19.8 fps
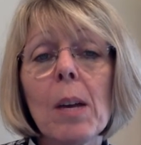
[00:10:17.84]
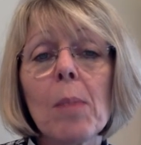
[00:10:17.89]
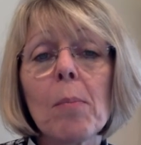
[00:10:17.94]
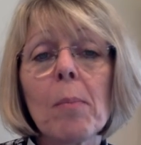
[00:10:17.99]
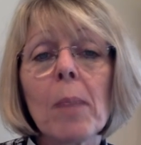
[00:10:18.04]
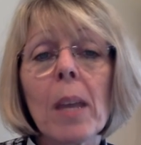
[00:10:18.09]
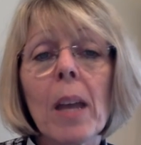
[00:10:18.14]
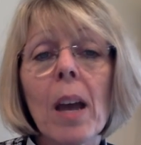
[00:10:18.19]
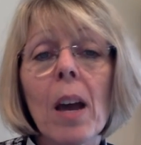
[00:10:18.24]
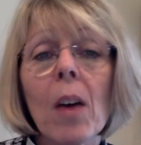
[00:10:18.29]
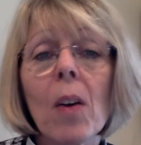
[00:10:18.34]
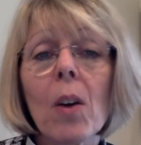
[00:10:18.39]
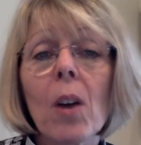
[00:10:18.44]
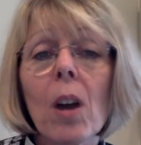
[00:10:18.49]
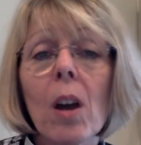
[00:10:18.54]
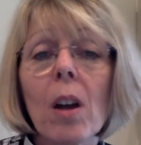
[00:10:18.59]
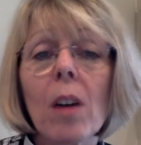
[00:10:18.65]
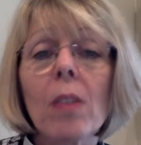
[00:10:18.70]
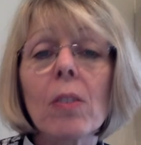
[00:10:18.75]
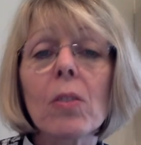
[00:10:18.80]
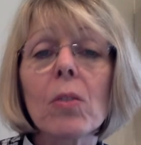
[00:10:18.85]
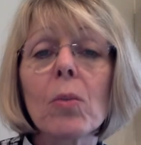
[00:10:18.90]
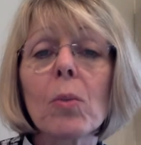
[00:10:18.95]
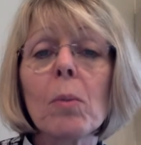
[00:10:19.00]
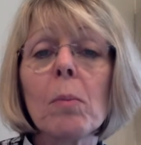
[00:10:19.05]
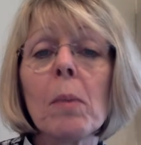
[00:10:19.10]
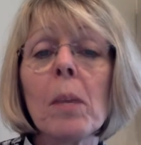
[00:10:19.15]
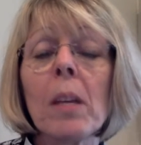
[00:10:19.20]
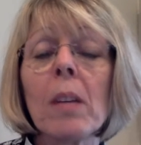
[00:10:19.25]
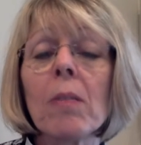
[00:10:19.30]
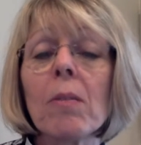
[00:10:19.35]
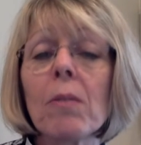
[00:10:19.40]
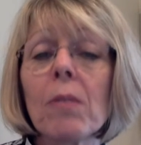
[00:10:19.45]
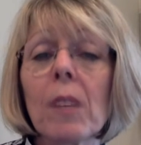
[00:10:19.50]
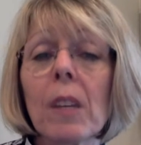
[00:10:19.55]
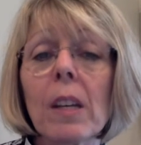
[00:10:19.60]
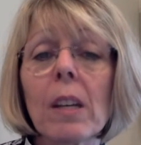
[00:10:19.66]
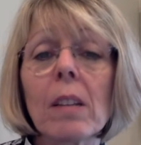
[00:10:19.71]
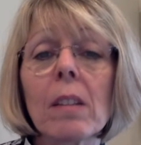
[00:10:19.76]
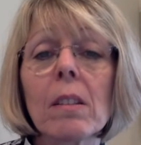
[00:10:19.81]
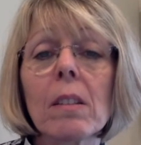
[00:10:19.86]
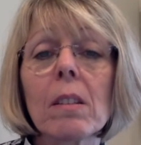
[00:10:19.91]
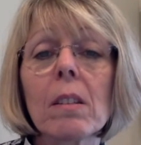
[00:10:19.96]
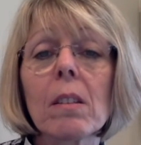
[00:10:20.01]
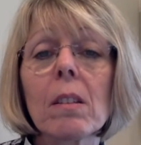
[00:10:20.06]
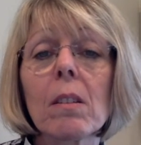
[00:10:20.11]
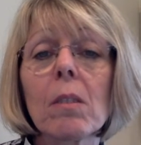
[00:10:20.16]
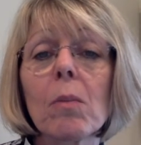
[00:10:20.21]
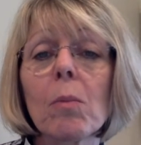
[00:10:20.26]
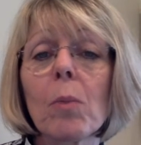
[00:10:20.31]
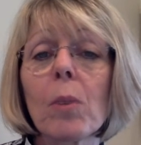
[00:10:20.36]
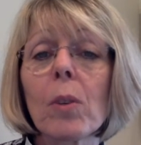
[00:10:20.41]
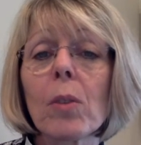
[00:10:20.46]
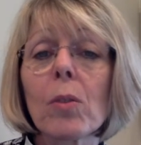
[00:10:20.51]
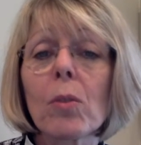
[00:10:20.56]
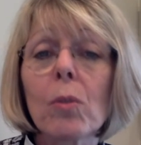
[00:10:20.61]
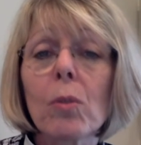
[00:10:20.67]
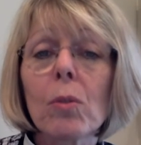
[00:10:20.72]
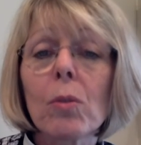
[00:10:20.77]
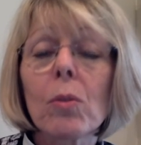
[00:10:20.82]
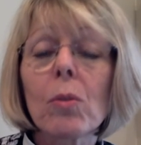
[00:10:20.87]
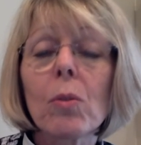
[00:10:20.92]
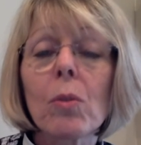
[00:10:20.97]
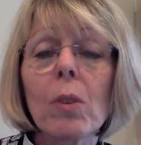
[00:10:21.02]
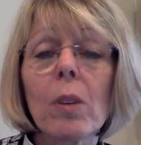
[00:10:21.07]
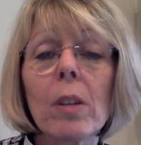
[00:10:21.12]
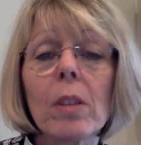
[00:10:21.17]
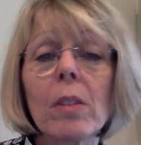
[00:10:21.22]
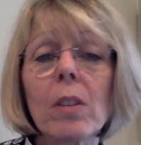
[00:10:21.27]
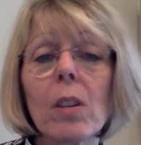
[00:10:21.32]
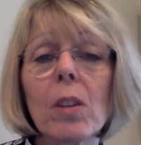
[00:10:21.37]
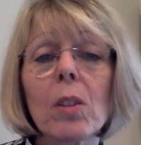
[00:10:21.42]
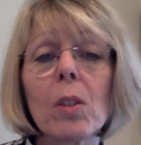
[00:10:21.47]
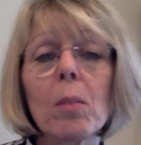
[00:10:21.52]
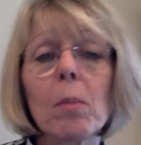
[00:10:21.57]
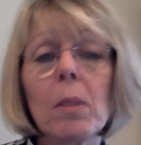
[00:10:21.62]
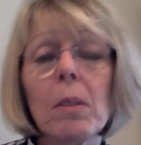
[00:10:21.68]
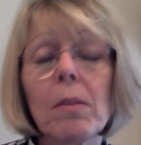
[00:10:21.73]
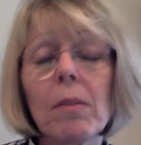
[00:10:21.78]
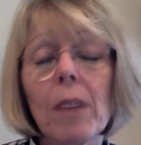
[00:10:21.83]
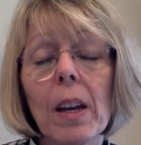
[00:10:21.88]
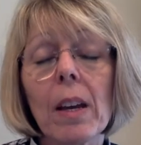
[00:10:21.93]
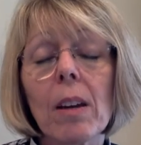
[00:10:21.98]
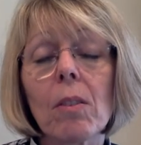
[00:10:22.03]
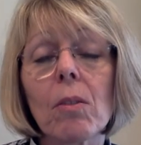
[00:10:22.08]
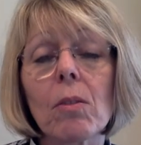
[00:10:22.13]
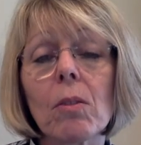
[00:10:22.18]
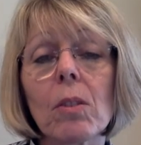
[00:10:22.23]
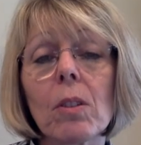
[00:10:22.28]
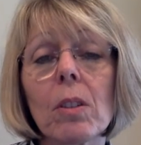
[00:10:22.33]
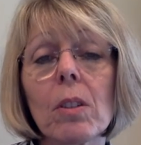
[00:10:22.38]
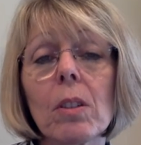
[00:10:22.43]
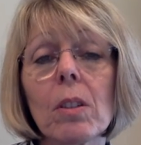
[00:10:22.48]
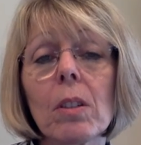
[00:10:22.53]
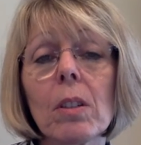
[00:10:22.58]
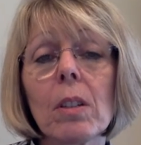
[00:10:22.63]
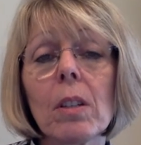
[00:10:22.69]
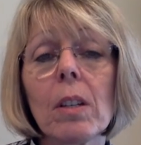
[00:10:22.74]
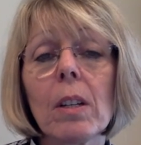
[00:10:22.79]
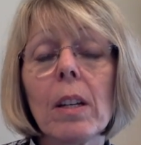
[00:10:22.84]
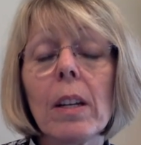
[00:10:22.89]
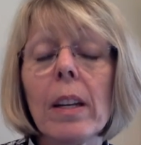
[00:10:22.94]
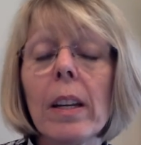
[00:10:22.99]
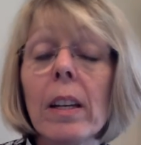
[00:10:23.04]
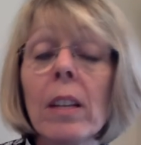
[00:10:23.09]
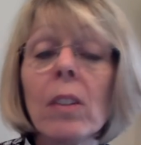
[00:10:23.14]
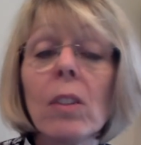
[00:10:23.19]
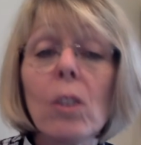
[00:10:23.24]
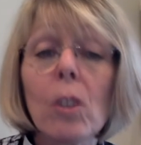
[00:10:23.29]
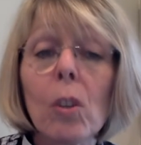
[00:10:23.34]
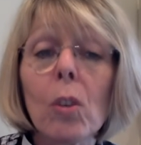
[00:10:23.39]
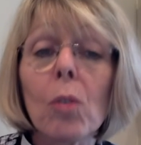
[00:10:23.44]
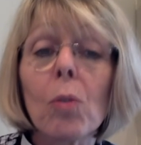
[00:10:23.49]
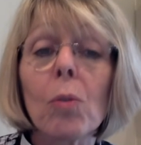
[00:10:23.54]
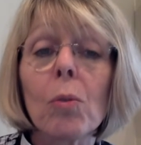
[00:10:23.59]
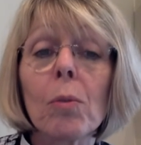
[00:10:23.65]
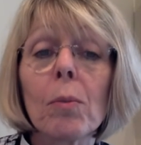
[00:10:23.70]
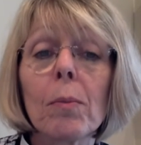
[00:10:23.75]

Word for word: May our hearts remain fixed where true joys are to be found, in you.